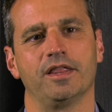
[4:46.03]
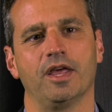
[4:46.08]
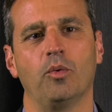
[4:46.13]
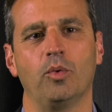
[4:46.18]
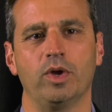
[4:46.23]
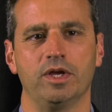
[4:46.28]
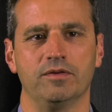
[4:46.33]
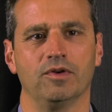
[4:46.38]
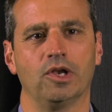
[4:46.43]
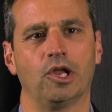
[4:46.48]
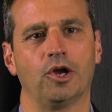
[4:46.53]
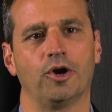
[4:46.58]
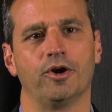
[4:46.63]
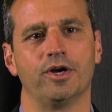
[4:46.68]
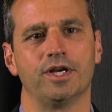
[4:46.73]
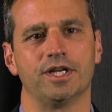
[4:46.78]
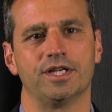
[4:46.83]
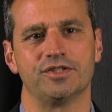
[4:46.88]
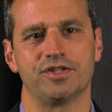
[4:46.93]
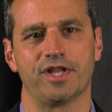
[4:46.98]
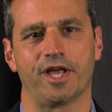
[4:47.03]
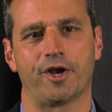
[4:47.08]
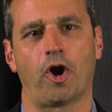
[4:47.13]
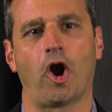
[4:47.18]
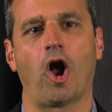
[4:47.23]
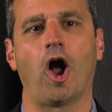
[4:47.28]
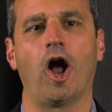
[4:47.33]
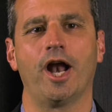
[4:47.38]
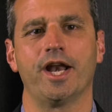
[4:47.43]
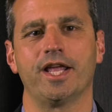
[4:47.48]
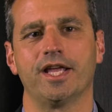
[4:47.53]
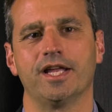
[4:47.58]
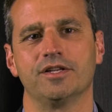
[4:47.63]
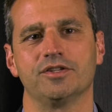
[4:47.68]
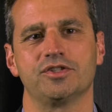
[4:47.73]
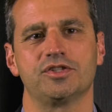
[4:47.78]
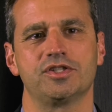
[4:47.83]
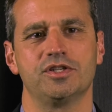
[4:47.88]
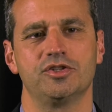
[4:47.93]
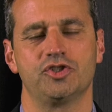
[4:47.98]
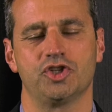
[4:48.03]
that we've learned is that our audience